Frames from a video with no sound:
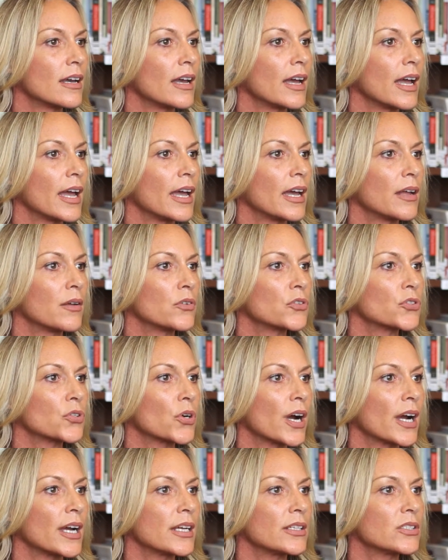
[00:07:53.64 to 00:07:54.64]
and
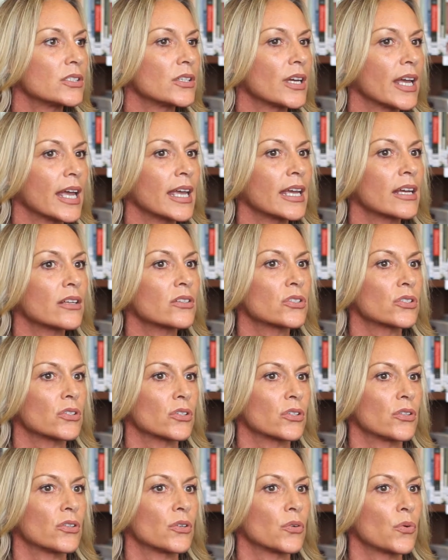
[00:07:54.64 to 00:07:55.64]
try to answer
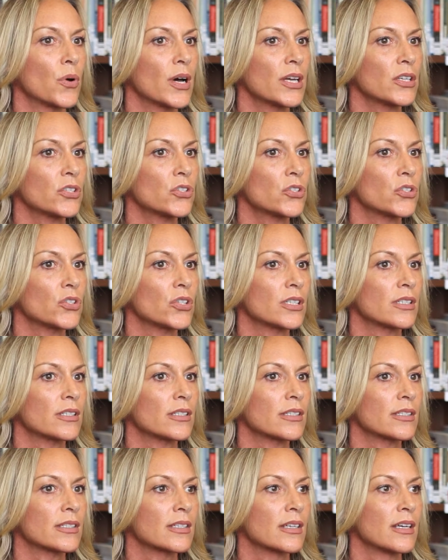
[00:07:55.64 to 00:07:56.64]
the
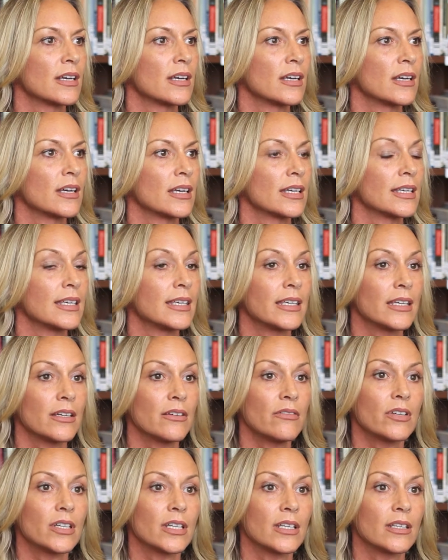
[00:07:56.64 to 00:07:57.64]
questions
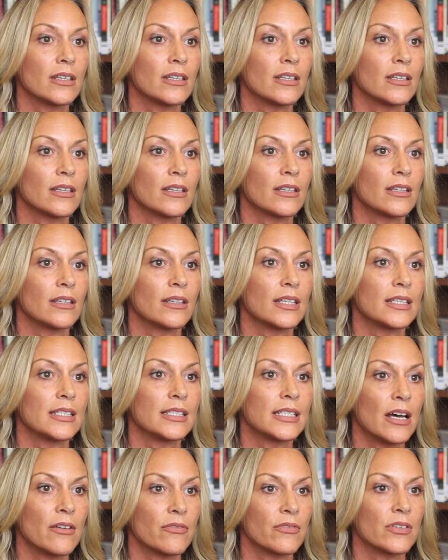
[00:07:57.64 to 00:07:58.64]
given the
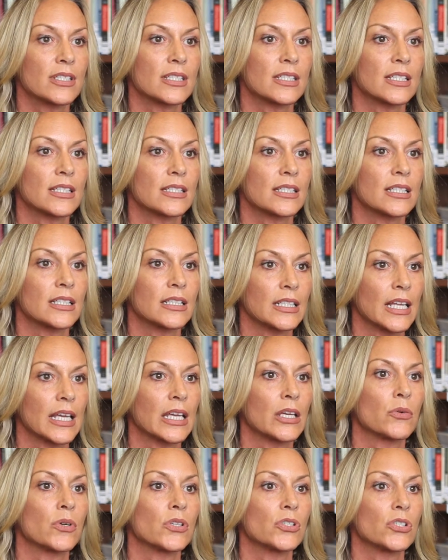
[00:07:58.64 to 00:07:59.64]
deficits in
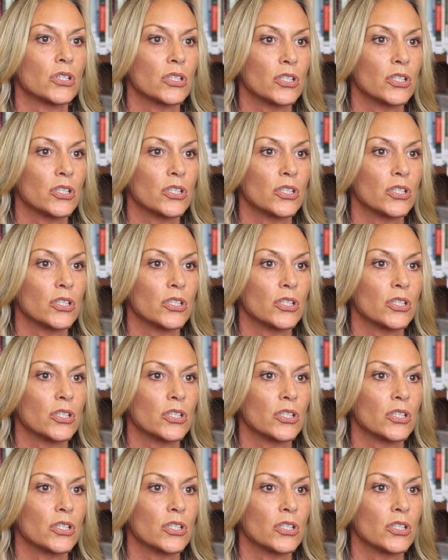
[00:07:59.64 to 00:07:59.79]
language and